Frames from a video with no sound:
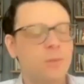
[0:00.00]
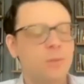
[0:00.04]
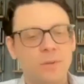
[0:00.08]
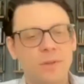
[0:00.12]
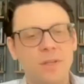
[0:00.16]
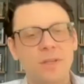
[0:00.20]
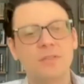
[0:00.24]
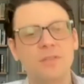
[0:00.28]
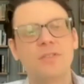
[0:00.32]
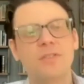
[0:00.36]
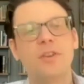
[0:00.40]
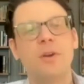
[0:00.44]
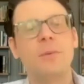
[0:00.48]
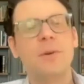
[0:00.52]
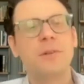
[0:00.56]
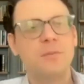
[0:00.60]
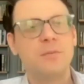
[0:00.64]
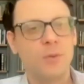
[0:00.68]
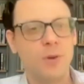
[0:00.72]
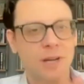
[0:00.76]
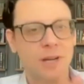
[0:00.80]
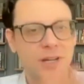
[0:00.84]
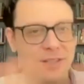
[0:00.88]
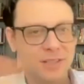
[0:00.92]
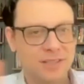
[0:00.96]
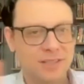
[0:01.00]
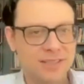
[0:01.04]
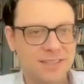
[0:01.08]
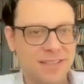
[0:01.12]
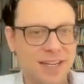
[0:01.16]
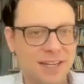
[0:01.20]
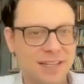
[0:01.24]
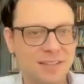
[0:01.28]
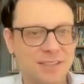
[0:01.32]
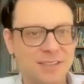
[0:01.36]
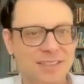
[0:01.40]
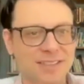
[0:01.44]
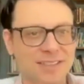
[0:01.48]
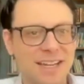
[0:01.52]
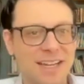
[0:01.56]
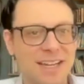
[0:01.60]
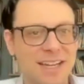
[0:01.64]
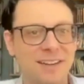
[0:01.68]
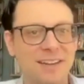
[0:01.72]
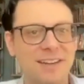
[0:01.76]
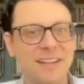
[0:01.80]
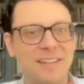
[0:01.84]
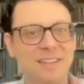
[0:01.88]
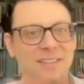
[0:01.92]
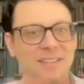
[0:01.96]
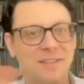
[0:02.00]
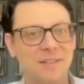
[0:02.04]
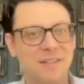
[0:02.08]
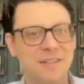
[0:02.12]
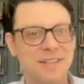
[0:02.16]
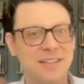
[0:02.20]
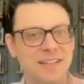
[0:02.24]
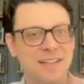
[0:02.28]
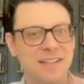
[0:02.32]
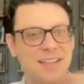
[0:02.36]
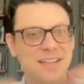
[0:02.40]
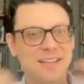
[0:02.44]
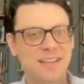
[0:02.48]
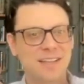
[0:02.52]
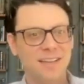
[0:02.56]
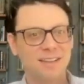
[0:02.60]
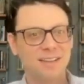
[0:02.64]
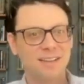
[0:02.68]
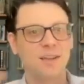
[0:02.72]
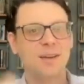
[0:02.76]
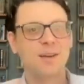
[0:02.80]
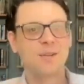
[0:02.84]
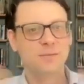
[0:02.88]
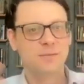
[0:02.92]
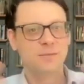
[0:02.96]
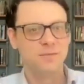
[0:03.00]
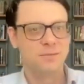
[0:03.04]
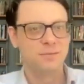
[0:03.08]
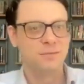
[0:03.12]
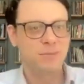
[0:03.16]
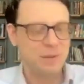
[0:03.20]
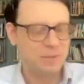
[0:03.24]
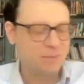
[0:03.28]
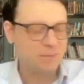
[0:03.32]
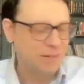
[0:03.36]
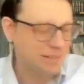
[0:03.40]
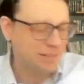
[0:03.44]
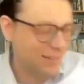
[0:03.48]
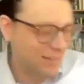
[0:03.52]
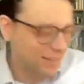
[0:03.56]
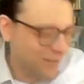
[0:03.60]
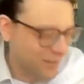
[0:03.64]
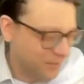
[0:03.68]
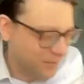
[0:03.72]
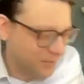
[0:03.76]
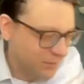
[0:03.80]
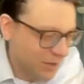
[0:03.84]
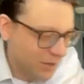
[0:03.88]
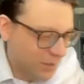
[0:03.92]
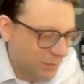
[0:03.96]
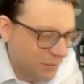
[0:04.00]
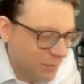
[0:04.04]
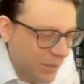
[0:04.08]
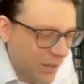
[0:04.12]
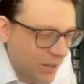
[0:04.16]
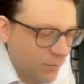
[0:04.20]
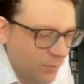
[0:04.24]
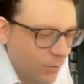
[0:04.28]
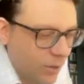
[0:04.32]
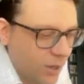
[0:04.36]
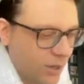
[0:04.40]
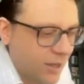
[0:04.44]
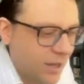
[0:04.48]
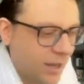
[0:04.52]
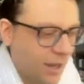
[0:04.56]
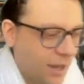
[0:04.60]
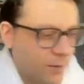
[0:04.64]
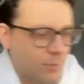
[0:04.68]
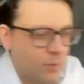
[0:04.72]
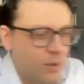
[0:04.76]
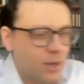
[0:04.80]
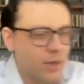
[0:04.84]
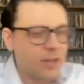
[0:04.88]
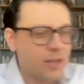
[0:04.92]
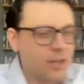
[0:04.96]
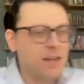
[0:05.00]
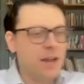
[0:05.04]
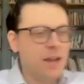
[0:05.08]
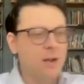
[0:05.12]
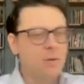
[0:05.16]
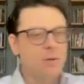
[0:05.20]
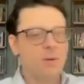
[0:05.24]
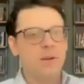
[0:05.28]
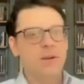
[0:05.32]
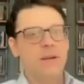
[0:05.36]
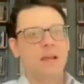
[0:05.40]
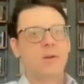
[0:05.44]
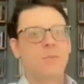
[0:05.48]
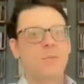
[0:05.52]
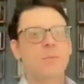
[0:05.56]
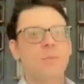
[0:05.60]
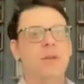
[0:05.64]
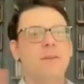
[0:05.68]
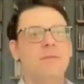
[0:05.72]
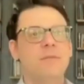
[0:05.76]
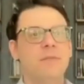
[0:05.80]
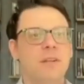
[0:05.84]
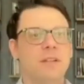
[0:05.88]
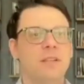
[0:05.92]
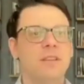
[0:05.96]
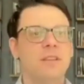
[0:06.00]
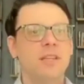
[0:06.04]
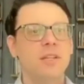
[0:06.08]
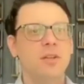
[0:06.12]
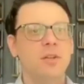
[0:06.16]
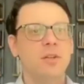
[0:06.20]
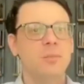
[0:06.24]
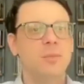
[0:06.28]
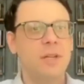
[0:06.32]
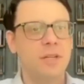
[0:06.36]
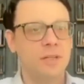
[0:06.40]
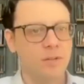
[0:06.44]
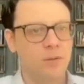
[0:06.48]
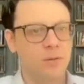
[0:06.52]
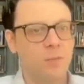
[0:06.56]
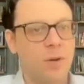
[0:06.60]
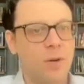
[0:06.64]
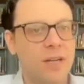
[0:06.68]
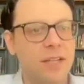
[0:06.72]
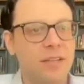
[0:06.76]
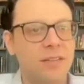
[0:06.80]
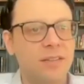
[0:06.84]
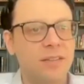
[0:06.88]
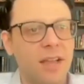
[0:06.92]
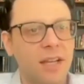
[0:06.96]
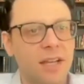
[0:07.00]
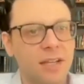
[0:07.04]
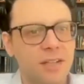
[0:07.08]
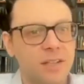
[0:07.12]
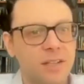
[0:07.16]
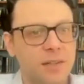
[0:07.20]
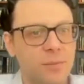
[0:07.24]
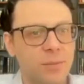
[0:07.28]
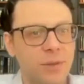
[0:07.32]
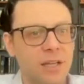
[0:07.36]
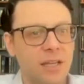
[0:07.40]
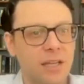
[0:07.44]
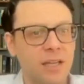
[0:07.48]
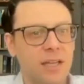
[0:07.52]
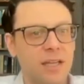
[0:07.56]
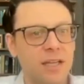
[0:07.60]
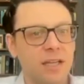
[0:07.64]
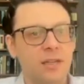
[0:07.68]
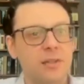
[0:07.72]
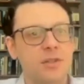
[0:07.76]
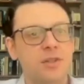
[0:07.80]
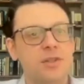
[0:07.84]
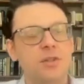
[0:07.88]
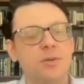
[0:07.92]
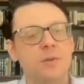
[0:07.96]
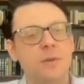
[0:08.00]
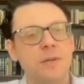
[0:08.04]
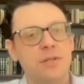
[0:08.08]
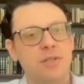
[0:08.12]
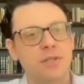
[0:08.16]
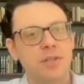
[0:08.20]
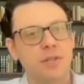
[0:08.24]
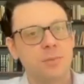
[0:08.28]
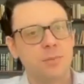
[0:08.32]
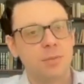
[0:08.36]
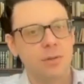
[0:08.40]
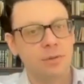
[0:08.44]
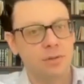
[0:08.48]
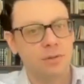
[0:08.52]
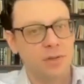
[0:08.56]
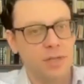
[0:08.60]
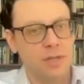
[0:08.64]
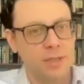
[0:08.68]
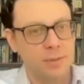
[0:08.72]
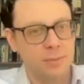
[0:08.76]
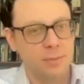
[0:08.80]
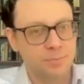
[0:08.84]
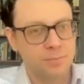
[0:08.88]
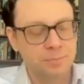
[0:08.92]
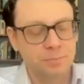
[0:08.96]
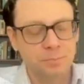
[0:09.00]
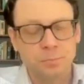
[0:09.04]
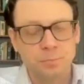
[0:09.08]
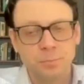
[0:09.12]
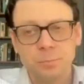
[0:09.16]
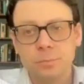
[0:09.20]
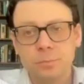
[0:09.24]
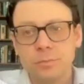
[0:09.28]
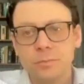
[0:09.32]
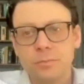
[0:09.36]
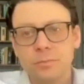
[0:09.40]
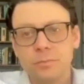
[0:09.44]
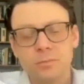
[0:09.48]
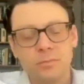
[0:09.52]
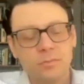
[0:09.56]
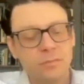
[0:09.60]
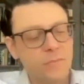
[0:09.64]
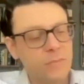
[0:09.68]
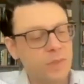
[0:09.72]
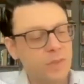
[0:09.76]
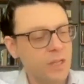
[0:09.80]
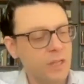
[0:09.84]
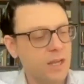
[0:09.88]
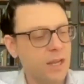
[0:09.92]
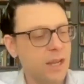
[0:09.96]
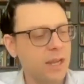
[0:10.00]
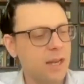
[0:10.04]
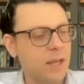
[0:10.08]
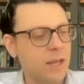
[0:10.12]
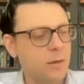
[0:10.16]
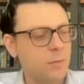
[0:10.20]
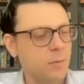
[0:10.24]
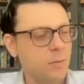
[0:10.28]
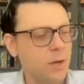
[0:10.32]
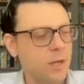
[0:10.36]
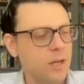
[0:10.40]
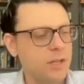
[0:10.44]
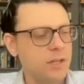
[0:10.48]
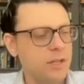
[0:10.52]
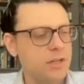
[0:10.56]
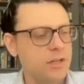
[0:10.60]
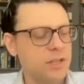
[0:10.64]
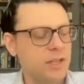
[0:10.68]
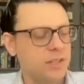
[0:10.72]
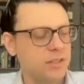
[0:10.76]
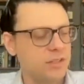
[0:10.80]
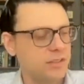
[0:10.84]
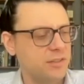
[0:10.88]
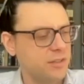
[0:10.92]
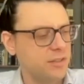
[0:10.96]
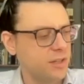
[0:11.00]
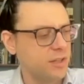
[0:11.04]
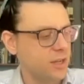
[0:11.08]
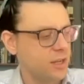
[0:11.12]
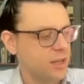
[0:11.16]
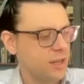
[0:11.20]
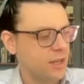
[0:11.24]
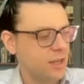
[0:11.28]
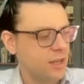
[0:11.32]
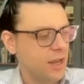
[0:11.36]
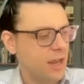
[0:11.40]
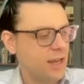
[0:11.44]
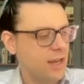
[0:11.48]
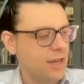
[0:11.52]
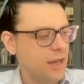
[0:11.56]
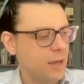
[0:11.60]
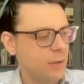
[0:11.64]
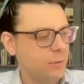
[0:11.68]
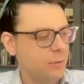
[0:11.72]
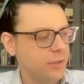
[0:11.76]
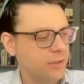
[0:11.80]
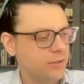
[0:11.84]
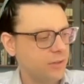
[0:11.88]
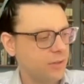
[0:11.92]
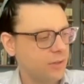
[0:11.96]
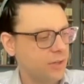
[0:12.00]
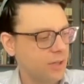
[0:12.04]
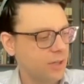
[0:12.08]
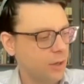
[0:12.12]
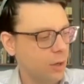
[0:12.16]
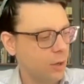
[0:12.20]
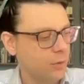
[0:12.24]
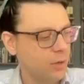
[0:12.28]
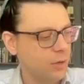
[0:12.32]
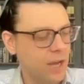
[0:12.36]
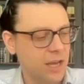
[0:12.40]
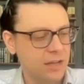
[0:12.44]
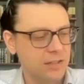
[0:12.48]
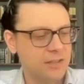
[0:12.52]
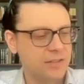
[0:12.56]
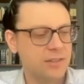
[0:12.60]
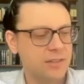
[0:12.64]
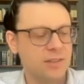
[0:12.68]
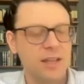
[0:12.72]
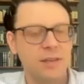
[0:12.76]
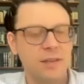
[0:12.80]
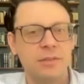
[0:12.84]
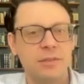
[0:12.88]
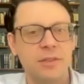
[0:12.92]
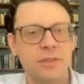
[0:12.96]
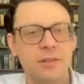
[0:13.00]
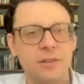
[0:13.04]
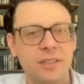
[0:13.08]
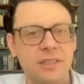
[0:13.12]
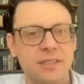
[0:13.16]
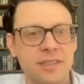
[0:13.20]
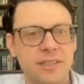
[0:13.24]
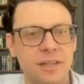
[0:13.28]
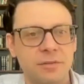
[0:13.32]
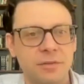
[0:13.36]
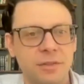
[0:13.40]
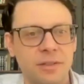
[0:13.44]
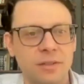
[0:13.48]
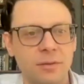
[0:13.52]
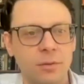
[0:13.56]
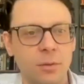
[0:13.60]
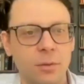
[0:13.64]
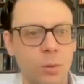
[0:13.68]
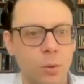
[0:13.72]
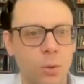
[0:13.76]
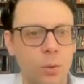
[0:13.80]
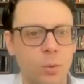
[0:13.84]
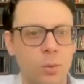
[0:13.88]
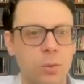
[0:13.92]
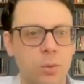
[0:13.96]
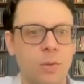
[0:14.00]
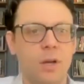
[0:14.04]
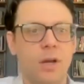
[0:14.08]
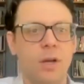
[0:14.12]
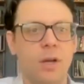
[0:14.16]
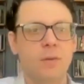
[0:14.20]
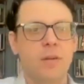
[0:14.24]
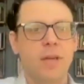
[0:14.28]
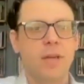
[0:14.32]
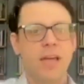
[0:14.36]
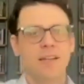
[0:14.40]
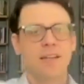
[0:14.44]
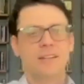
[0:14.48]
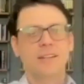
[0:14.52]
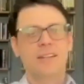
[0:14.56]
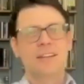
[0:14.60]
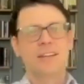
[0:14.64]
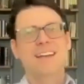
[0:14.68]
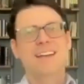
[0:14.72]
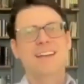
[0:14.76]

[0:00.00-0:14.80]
There's so much more I could say here, and as you can tell, I love Maimonides. I love describing, but I want to now pivot a little bit to what it's like to be in a Jewish community. And I want to and now things are getting, oh gosh, it's 11:37. Woo, okay.